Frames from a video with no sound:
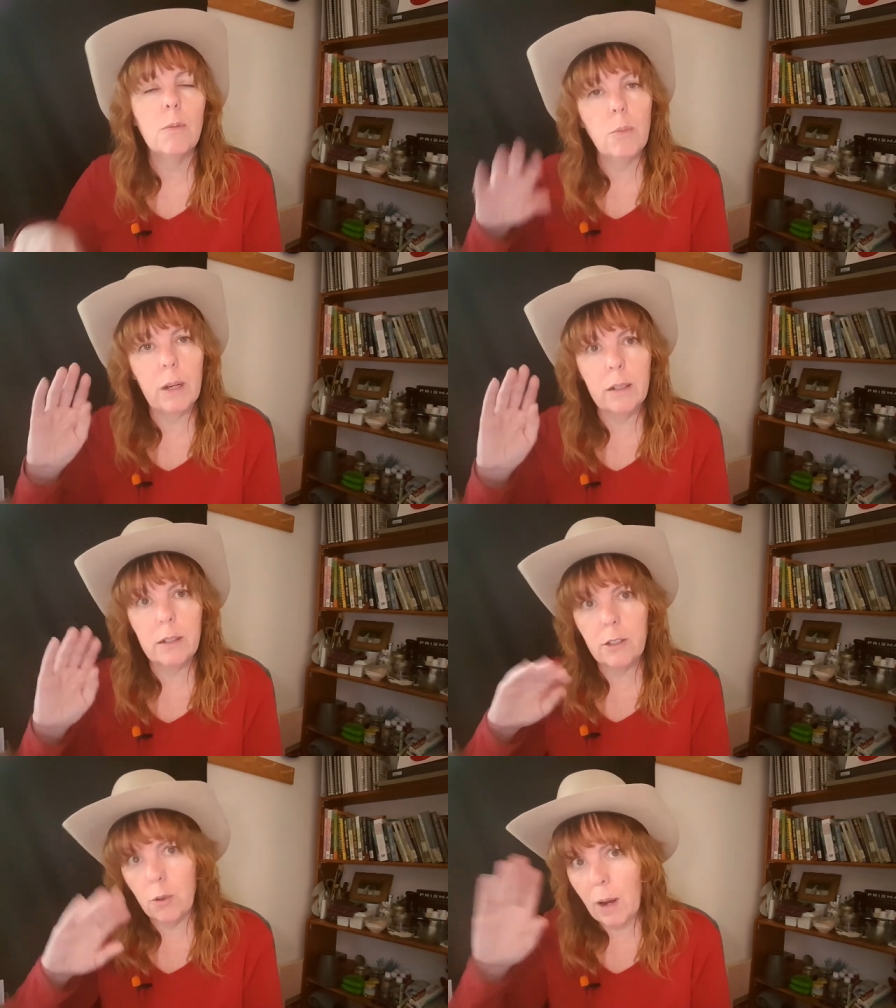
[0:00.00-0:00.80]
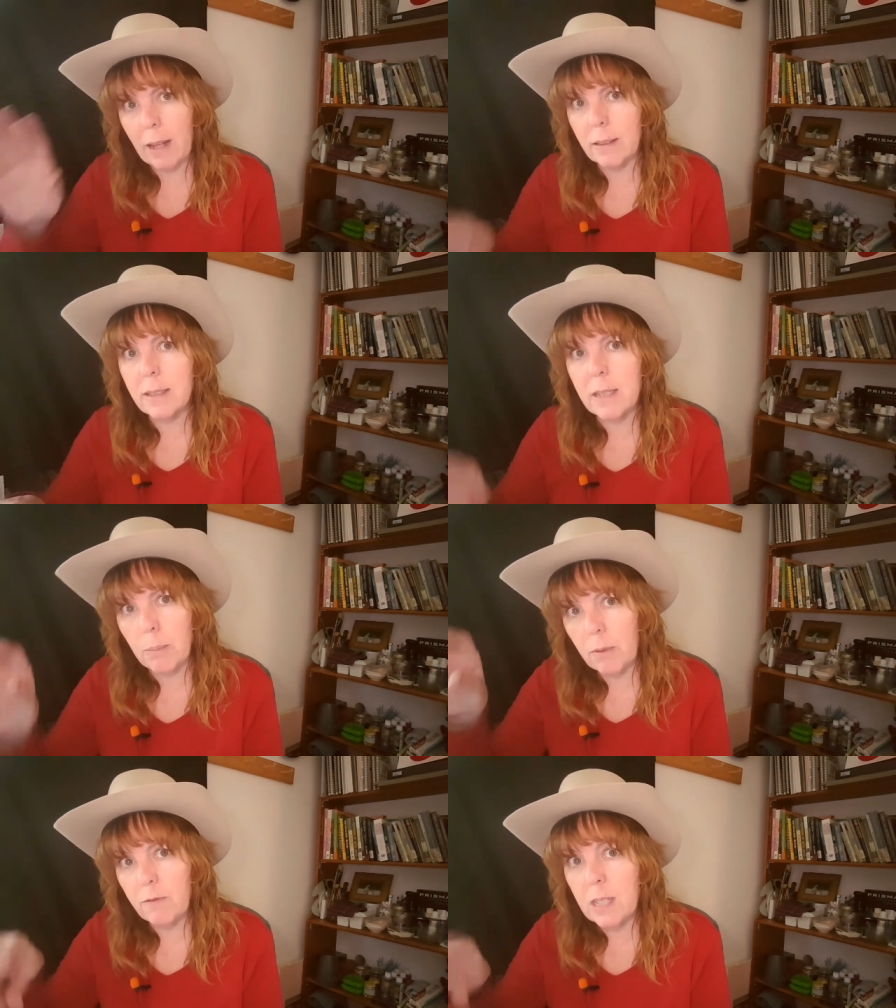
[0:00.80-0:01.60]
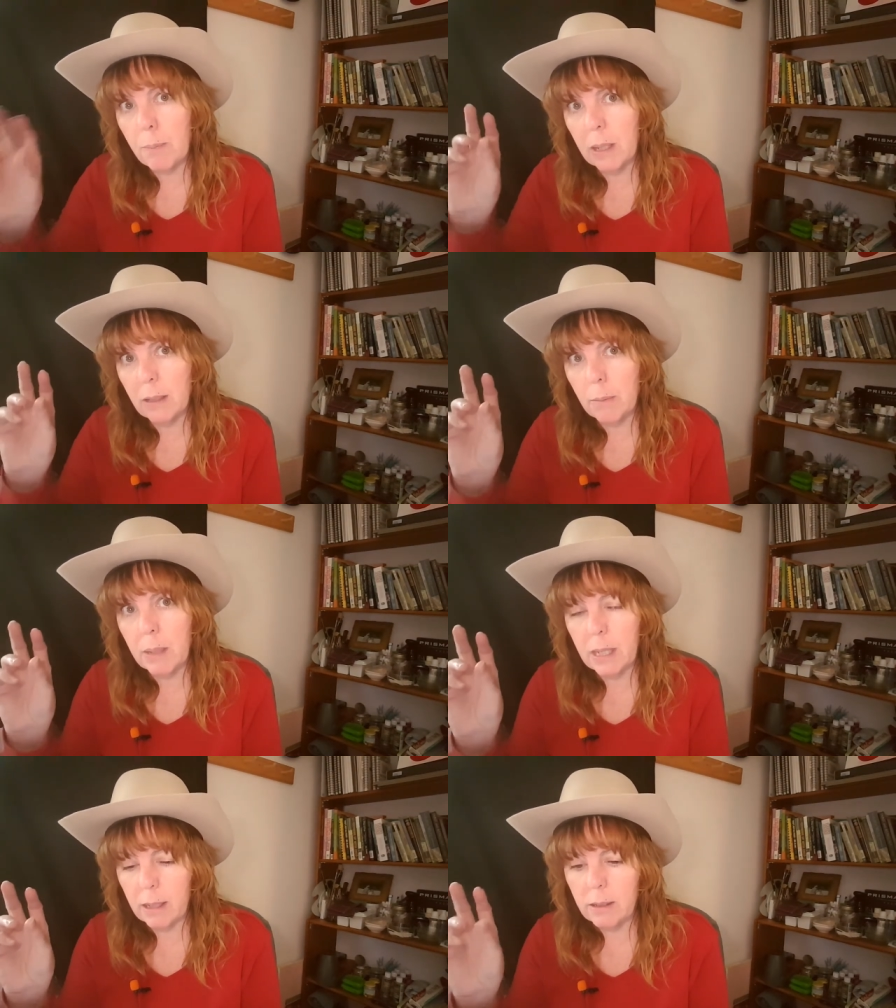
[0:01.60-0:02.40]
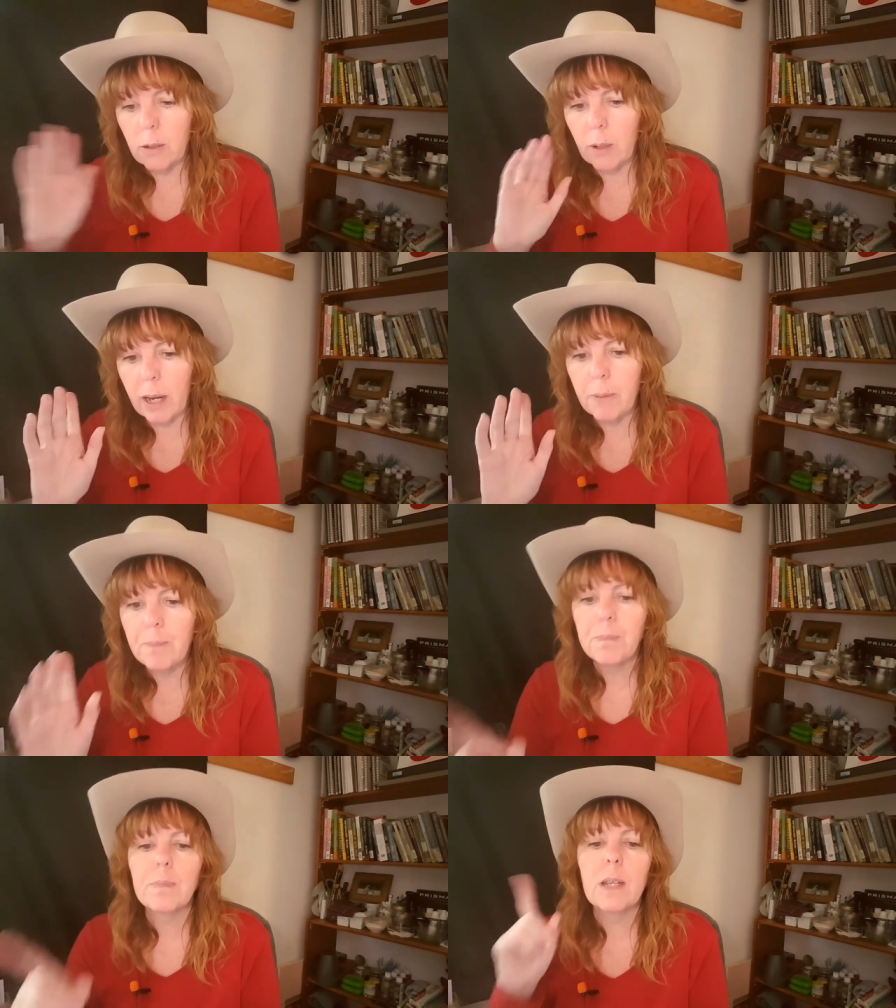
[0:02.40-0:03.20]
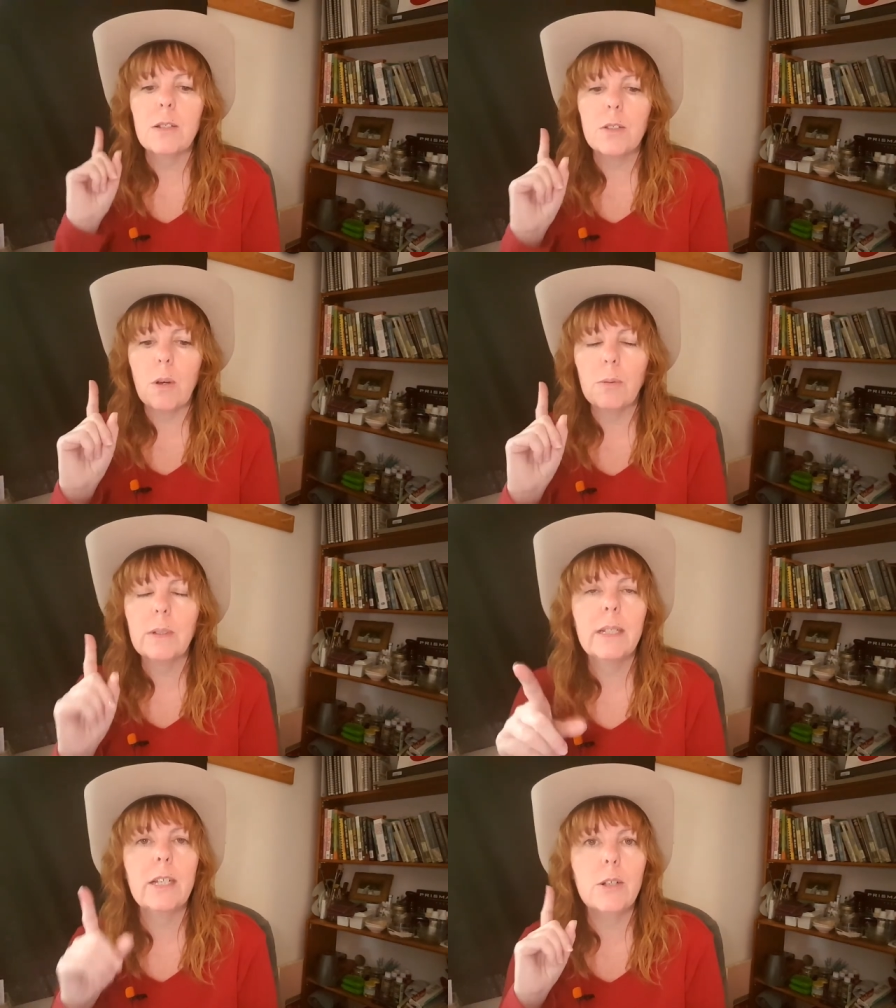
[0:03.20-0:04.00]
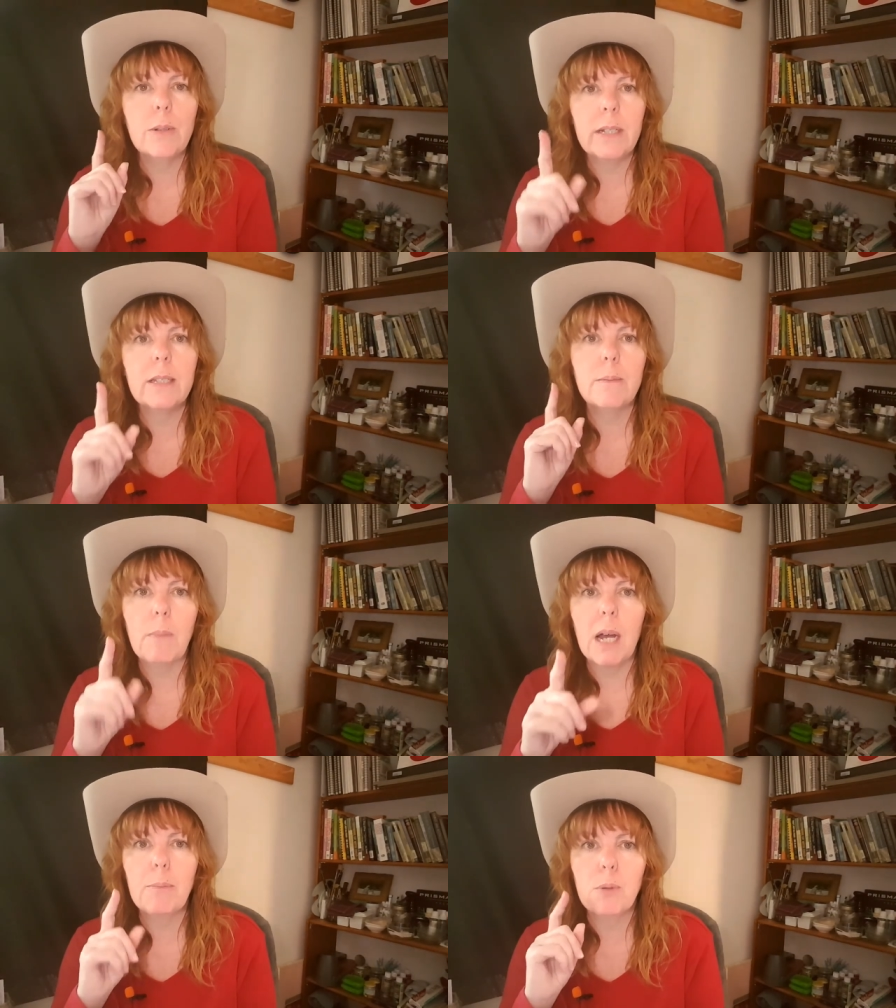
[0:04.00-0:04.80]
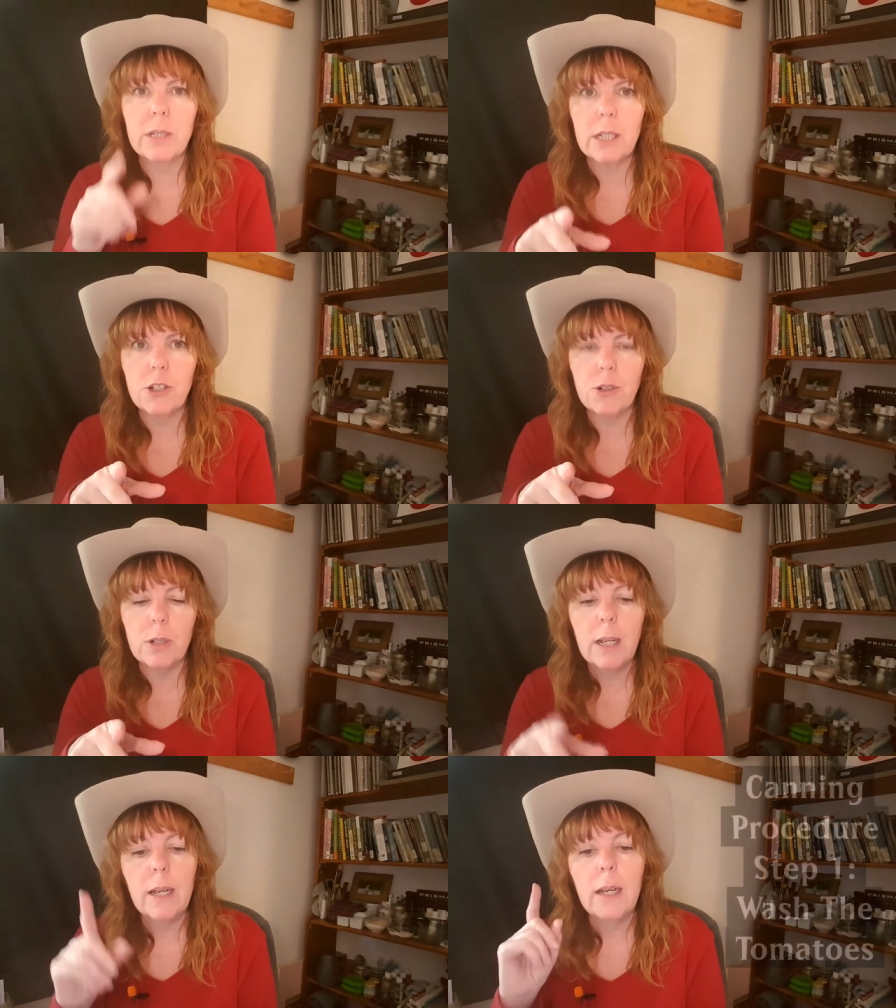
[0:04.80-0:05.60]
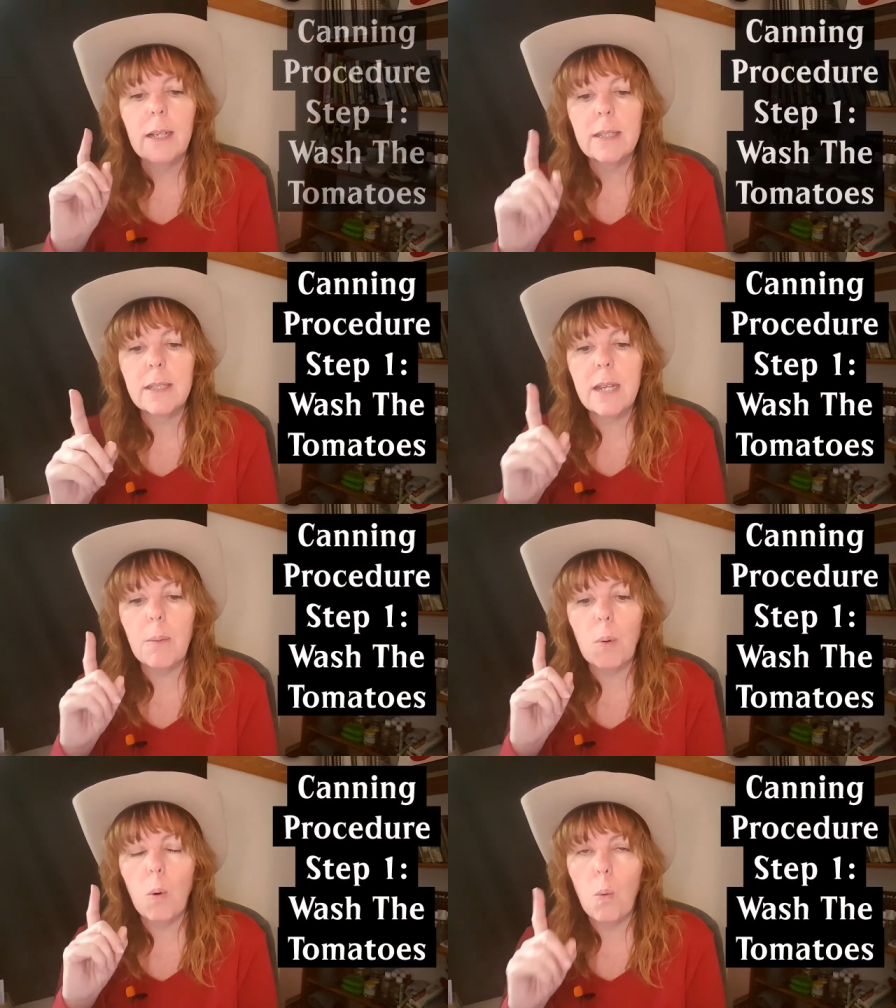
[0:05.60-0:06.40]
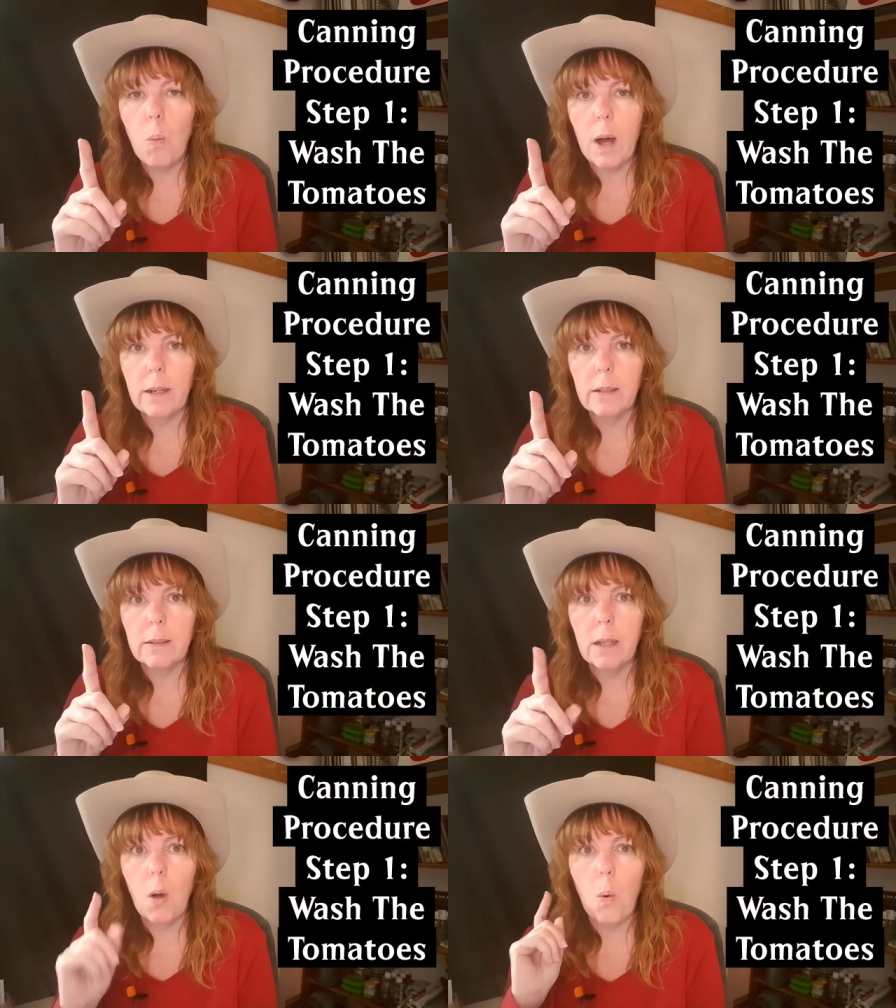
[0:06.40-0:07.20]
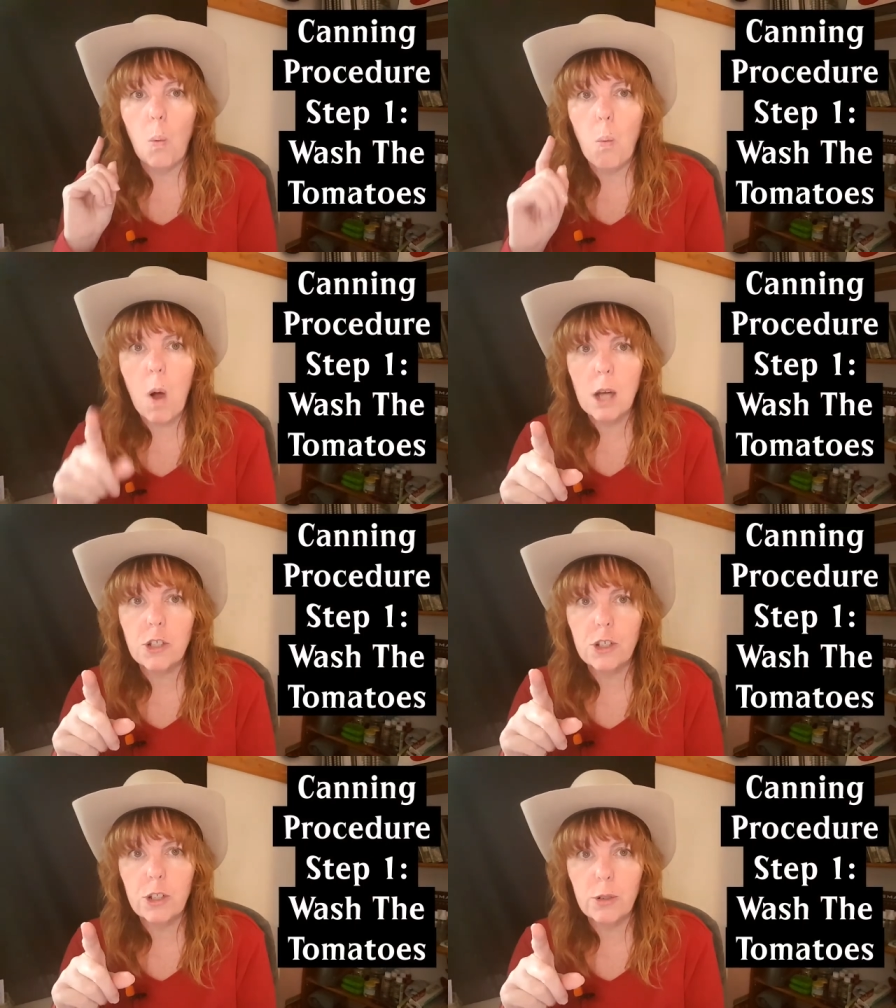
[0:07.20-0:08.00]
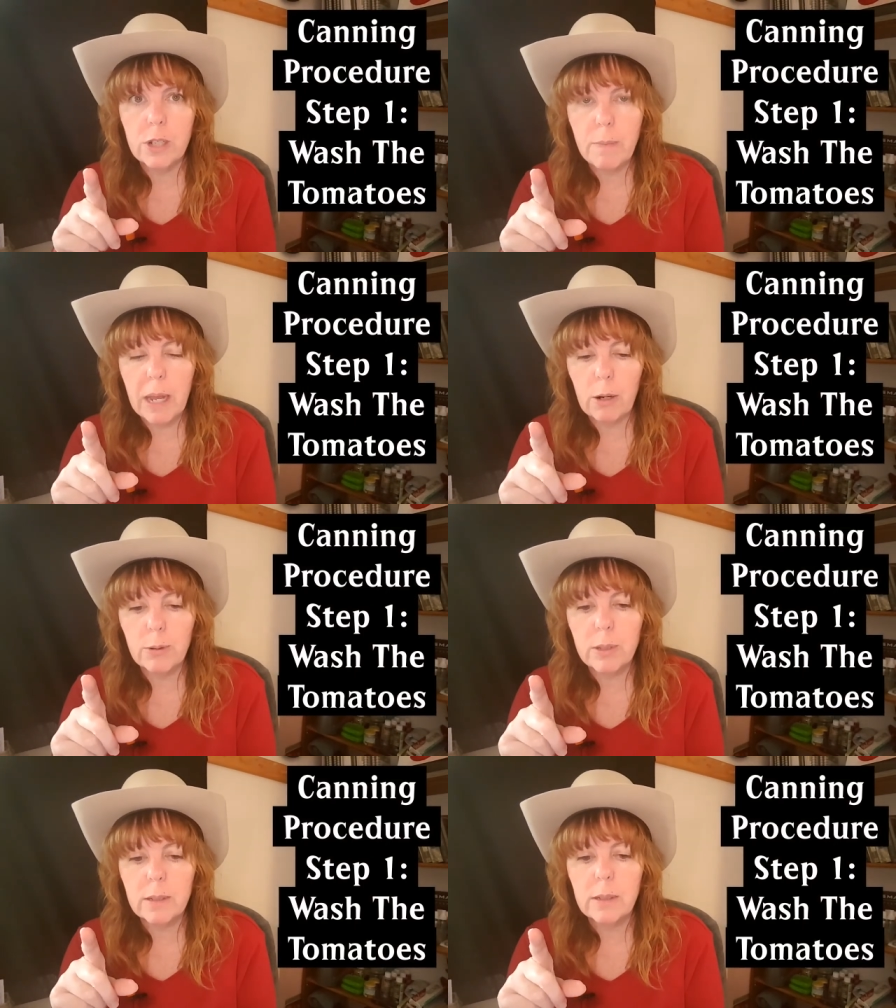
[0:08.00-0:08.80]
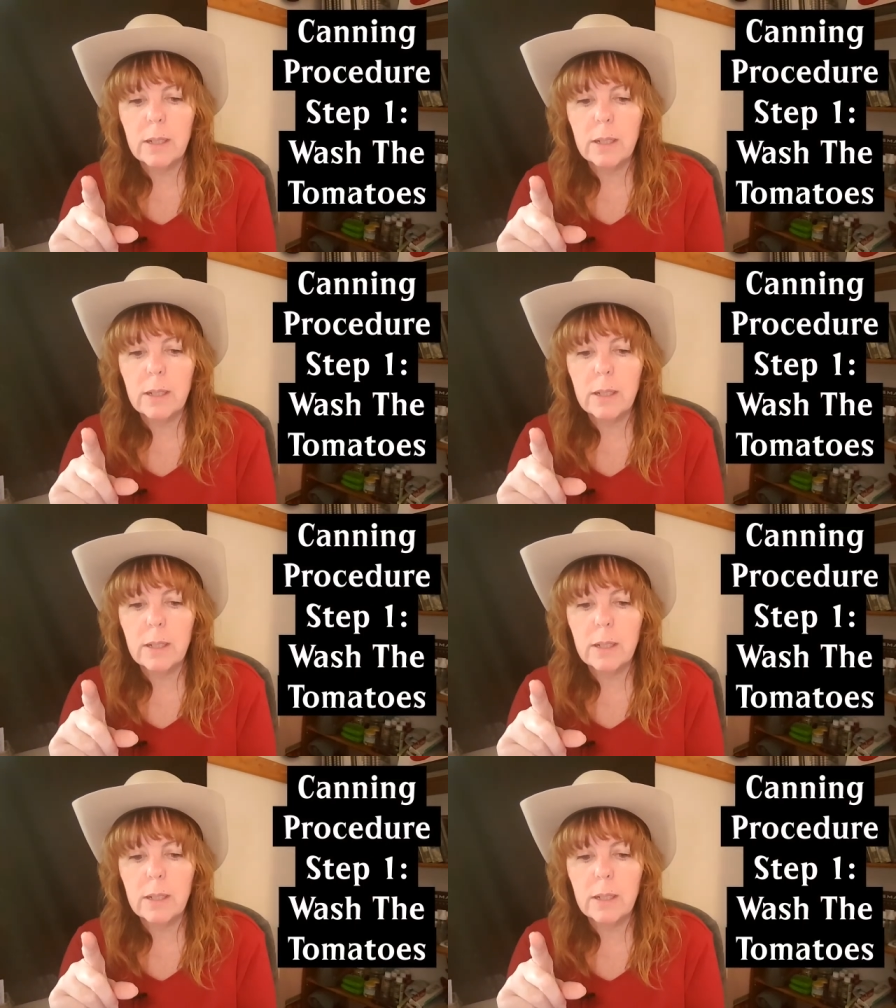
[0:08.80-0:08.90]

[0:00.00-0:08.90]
when you're at the step of dipping them in, okay? So here is my procedure. Step one, wash your tomatoes.